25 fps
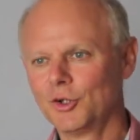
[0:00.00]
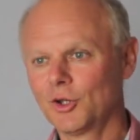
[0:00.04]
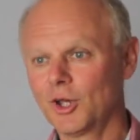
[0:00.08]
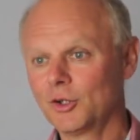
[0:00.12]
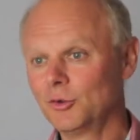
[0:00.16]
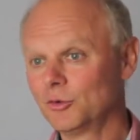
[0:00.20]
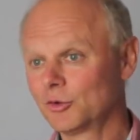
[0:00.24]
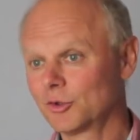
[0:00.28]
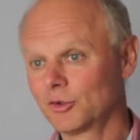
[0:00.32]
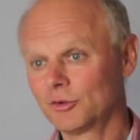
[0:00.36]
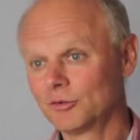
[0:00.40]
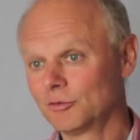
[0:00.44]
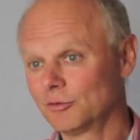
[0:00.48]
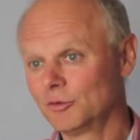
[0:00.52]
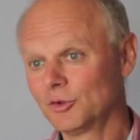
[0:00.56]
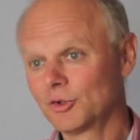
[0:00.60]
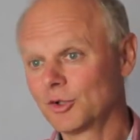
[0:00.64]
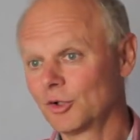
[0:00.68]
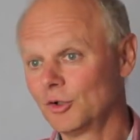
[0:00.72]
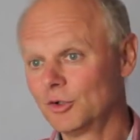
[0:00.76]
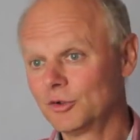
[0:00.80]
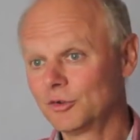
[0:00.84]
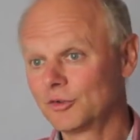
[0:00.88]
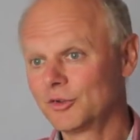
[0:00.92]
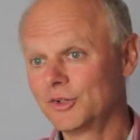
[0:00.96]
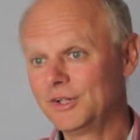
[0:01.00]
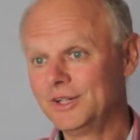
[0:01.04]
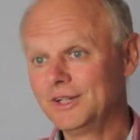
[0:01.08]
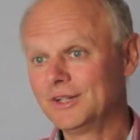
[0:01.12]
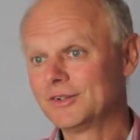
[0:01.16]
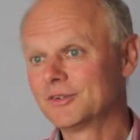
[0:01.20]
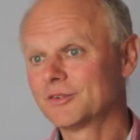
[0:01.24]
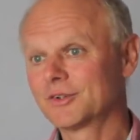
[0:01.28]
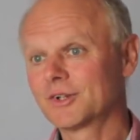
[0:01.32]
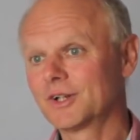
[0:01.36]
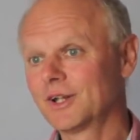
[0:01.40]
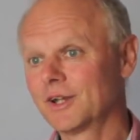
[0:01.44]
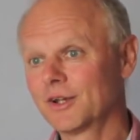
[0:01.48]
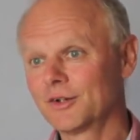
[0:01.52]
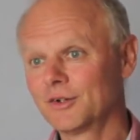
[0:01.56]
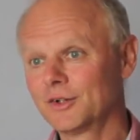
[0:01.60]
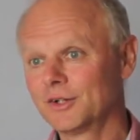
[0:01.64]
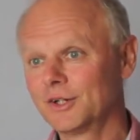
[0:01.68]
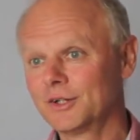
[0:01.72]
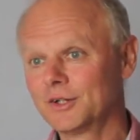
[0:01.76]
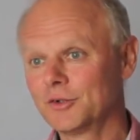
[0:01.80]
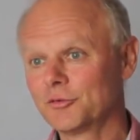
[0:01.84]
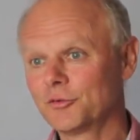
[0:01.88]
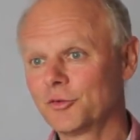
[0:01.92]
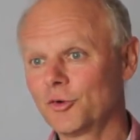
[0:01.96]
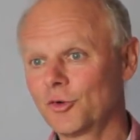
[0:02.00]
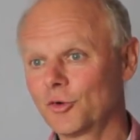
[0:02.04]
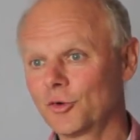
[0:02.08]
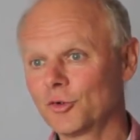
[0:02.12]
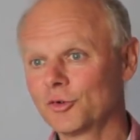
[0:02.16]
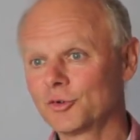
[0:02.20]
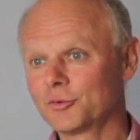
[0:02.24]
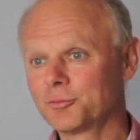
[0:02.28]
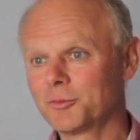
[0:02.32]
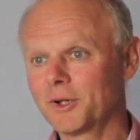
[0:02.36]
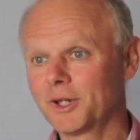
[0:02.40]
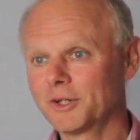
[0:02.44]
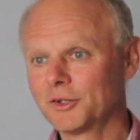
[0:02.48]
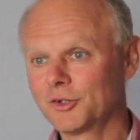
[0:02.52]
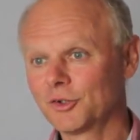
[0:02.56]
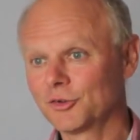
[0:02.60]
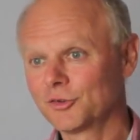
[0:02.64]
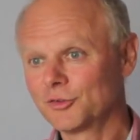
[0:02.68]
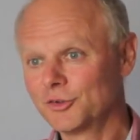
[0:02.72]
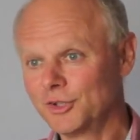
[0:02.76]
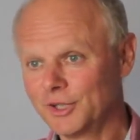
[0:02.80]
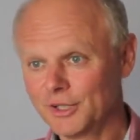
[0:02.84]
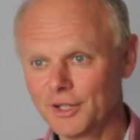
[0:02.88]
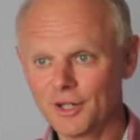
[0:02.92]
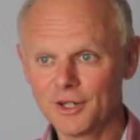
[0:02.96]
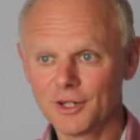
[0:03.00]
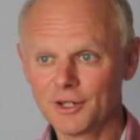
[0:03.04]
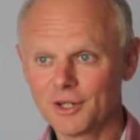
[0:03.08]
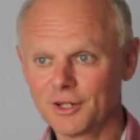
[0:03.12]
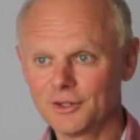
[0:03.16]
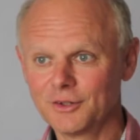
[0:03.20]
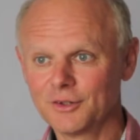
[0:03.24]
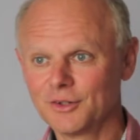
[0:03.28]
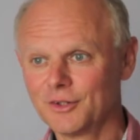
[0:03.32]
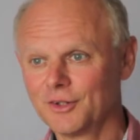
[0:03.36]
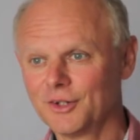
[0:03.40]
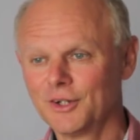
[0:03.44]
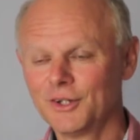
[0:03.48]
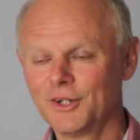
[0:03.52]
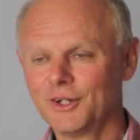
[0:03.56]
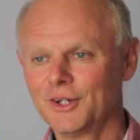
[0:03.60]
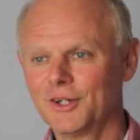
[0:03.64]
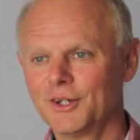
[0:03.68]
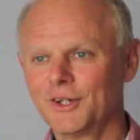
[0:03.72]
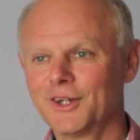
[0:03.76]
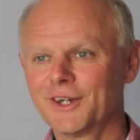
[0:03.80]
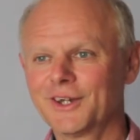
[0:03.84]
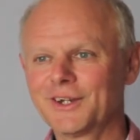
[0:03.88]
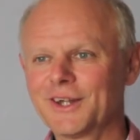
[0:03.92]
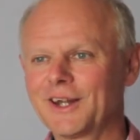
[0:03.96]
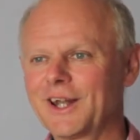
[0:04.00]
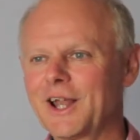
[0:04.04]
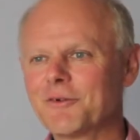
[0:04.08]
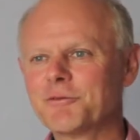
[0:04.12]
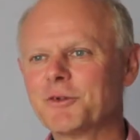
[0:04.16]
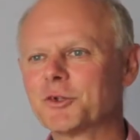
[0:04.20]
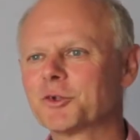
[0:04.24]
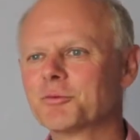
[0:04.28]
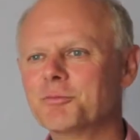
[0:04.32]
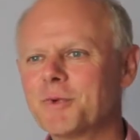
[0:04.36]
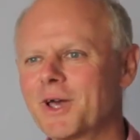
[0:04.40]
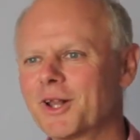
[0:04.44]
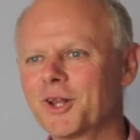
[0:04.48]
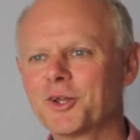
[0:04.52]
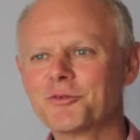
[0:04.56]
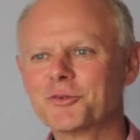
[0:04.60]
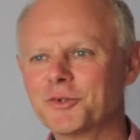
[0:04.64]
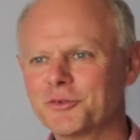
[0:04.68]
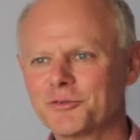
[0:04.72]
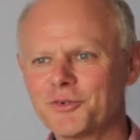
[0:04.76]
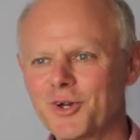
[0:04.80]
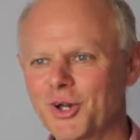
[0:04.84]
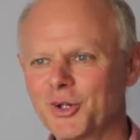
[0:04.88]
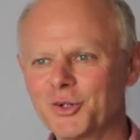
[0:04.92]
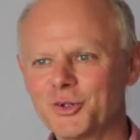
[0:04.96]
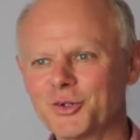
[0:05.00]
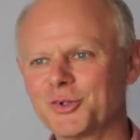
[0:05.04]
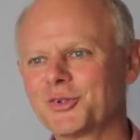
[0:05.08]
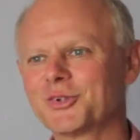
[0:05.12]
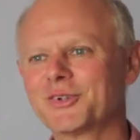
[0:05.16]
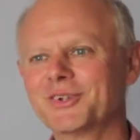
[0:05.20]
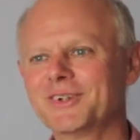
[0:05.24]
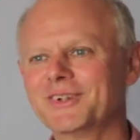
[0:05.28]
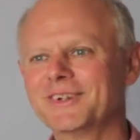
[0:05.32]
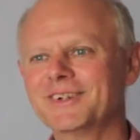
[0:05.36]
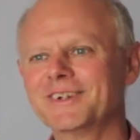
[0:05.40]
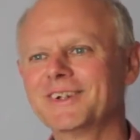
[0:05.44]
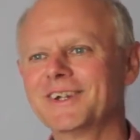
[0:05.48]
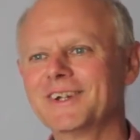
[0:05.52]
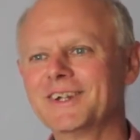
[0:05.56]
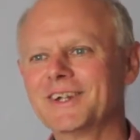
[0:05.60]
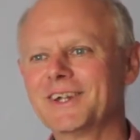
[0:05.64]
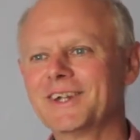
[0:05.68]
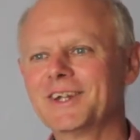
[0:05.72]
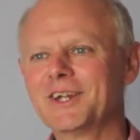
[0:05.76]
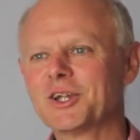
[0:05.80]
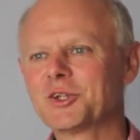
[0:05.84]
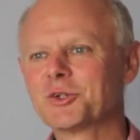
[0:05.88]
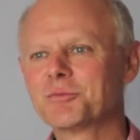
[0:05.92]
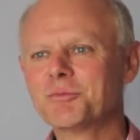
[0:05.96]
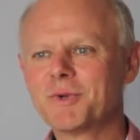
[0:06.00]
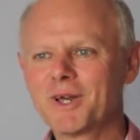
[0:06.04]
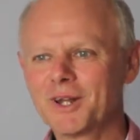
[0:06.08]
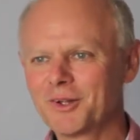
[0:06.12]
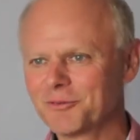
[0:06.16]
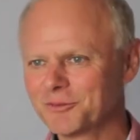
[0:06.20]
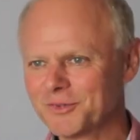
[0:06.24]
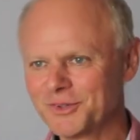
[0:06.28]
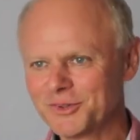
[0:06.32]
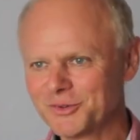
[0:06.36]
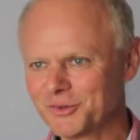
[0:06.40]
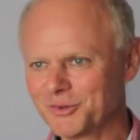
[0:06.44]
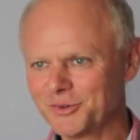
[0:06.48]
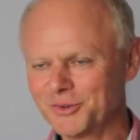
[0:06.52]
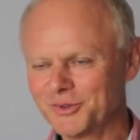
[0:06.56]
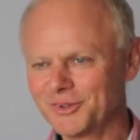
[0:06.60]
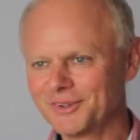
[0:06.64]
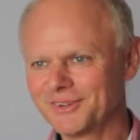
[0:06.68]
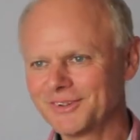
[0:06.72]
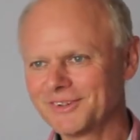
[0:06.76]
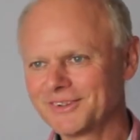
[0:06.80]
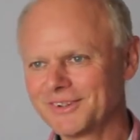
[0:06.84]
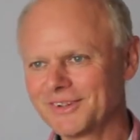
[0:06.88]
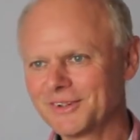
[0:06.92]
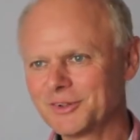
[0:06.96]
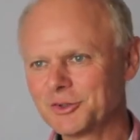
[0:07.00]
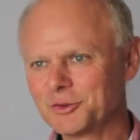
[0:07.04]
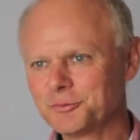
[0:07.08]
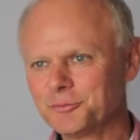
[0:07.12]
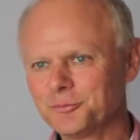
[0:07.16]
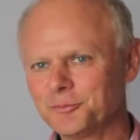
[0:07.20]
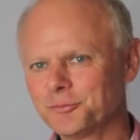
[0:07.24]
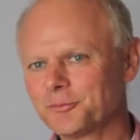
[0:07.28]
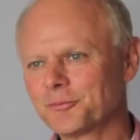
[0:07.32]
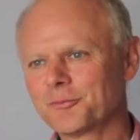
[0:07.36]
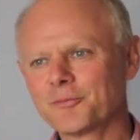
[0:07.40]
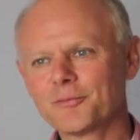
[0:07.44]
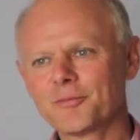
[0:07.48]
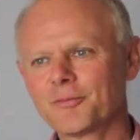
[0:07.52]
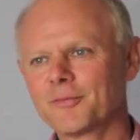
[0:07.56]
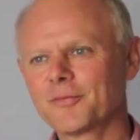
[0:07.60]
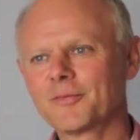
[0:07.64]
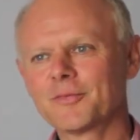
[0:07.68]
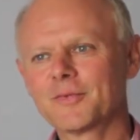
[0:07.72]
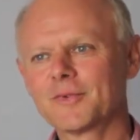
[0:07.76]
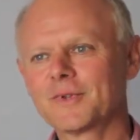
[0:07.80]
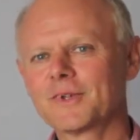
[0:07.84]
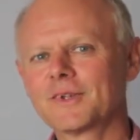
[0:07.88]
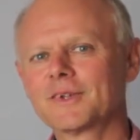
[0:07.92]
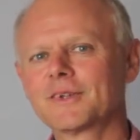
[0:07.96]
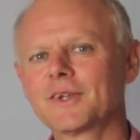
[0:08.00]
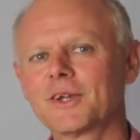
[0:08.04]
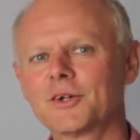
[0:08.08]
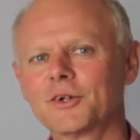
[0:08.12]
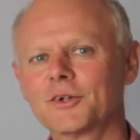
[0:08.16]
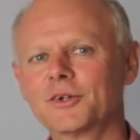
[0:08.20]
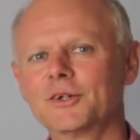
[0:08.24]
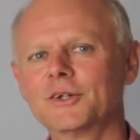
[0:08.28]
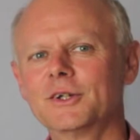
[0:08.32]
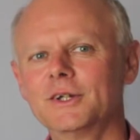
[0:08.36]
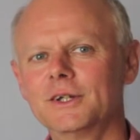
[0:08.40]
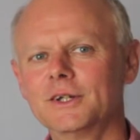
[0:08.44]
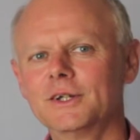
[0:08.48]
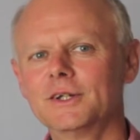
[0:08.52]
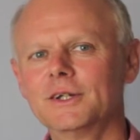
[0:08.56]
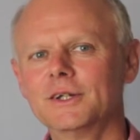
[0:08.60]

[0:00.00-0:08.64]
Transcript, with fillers: and you can, you can see it clearly in the forest by just digging in and I love the smell of the fungus and, and the smell of the soil. So, so,